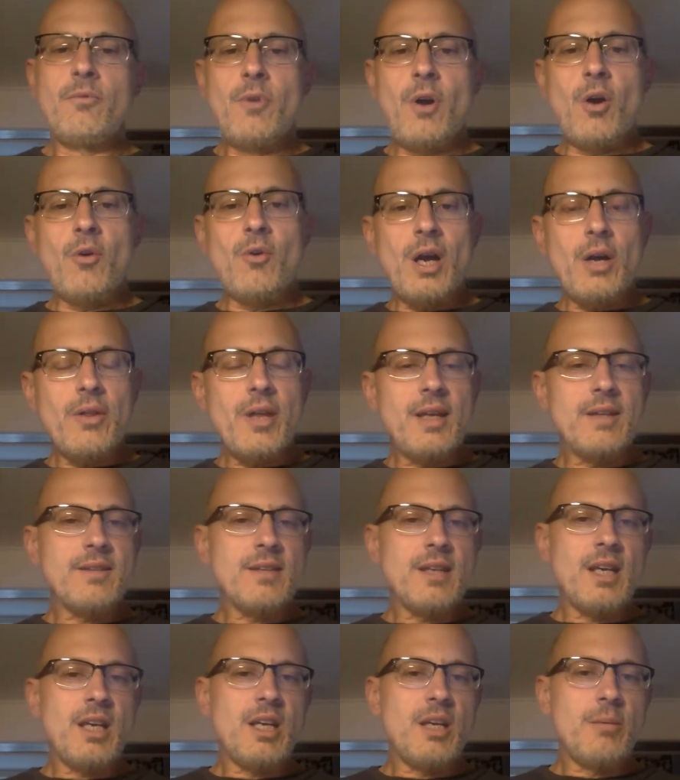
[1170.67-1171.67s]
Around that
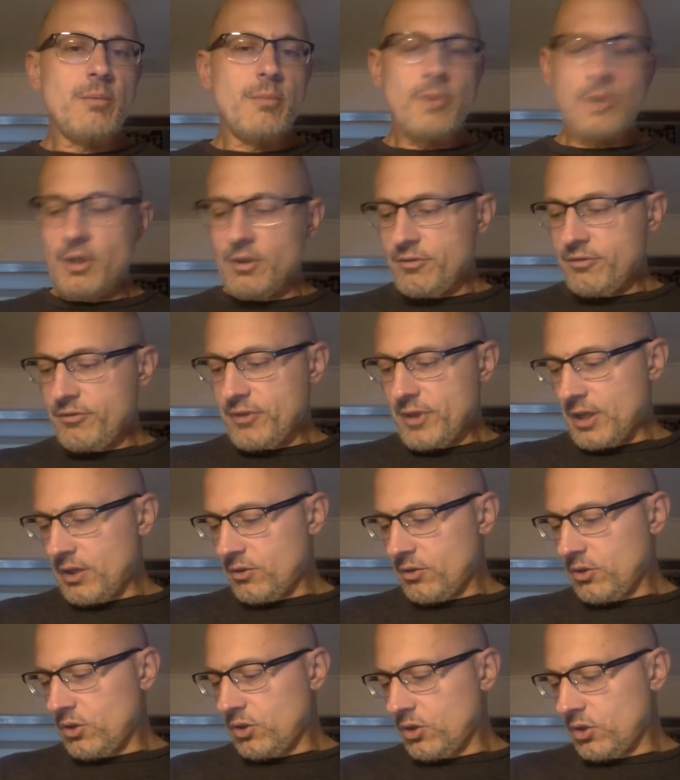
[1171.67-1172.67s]
time, a
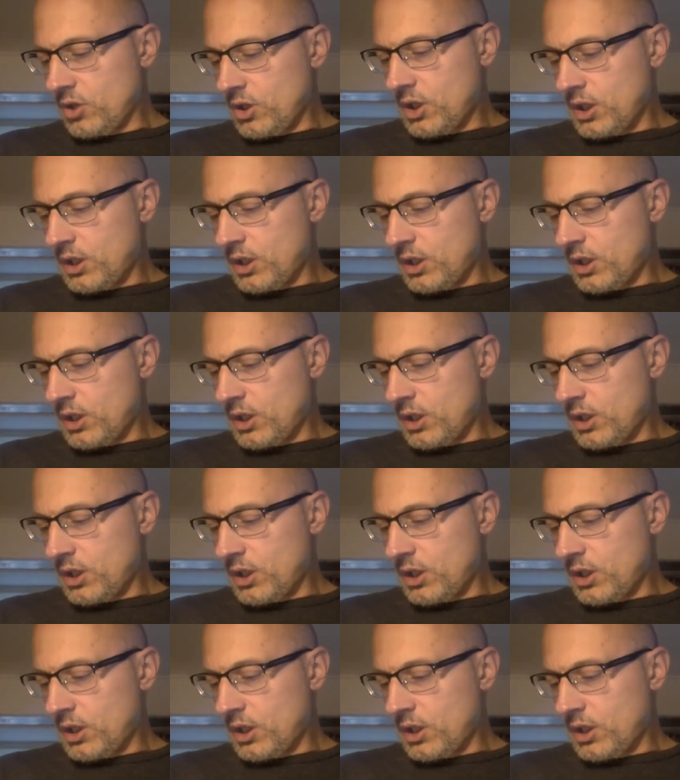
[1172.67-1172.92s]
federal